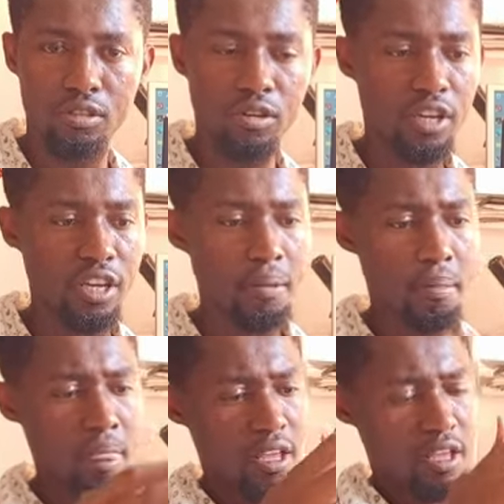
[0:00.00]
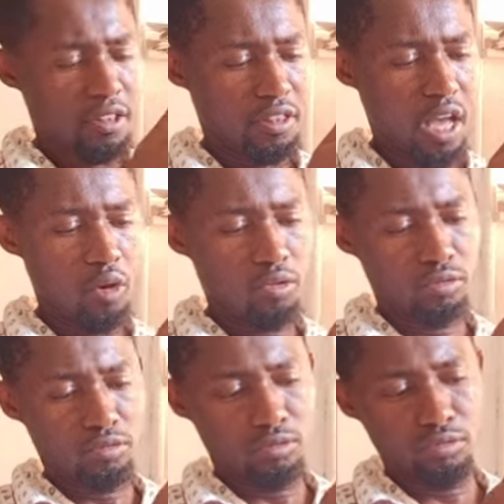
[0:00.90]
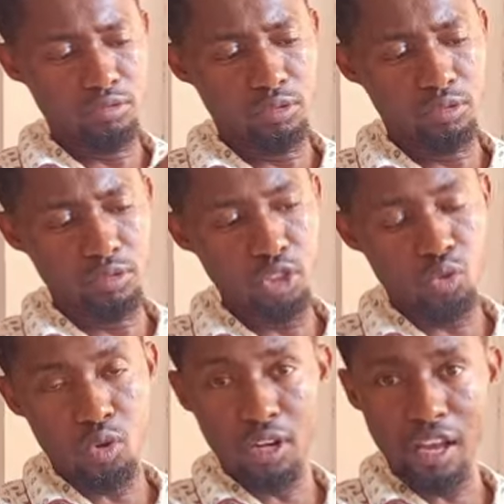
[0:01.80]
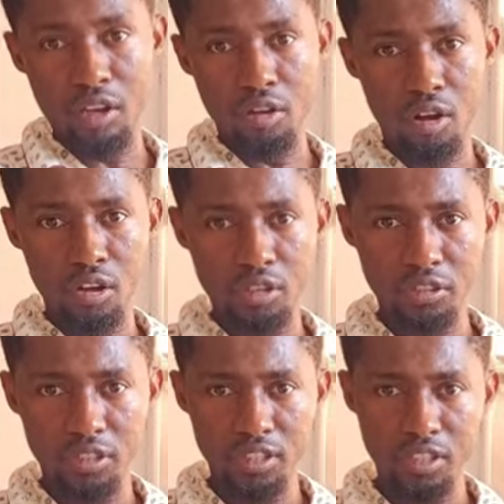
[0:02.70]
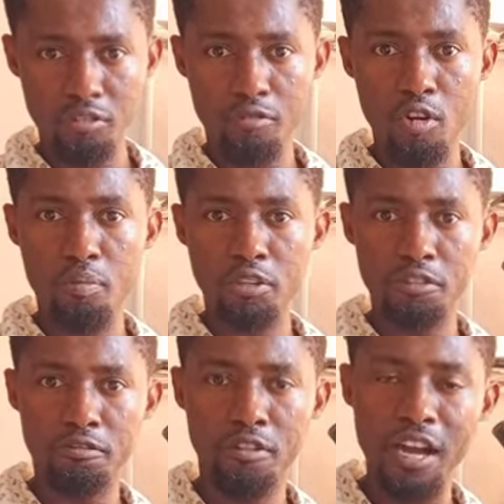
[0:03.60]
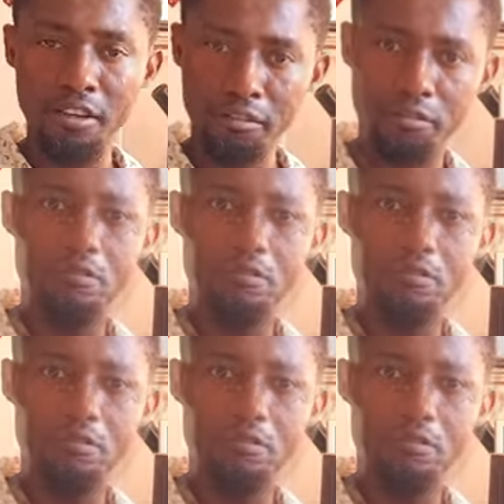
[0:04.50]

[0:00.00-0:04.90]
Okay, now this one I got is 4.5.